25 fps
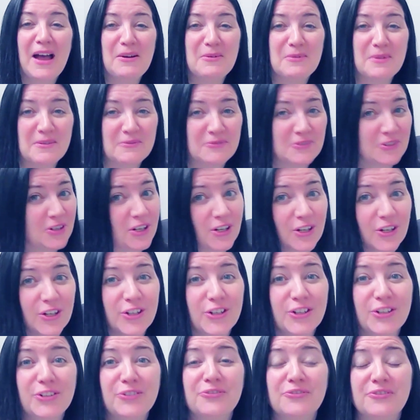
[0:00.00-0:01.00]
However, a
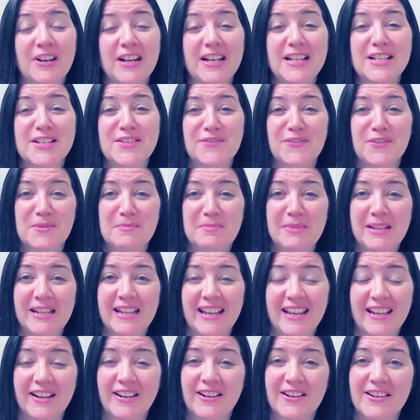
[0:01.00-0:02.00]
good phrase for
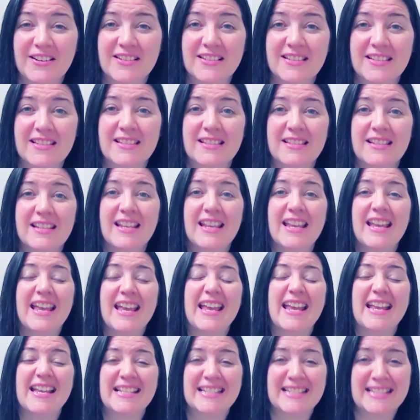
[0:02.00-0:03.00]
beginners
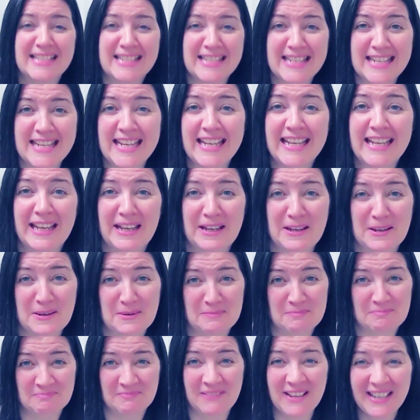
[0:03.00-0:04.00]
is
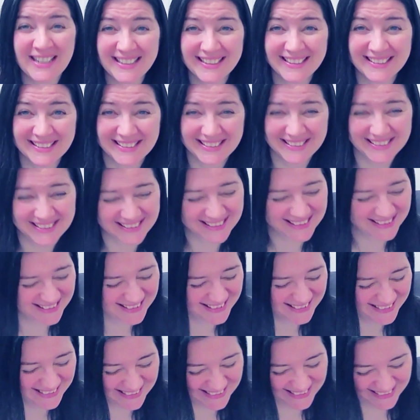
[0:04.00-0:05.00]

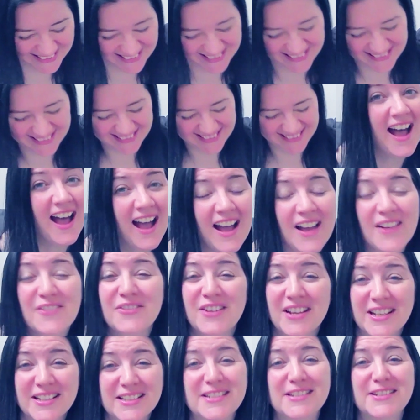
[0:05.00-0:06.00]
nihigum. I've
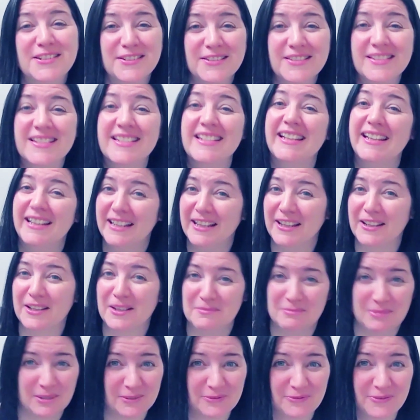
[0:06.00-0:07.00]
had to use
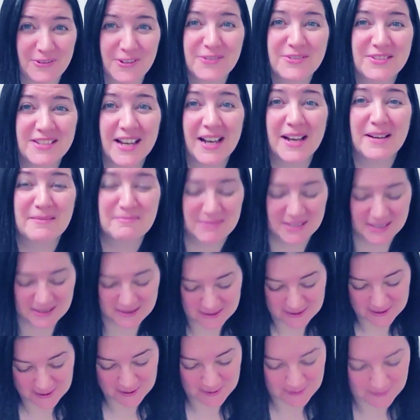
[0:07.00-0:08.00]
nihigum a few times.
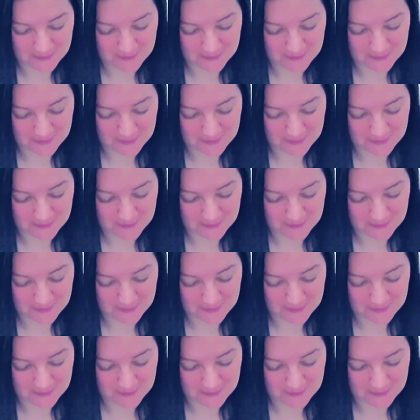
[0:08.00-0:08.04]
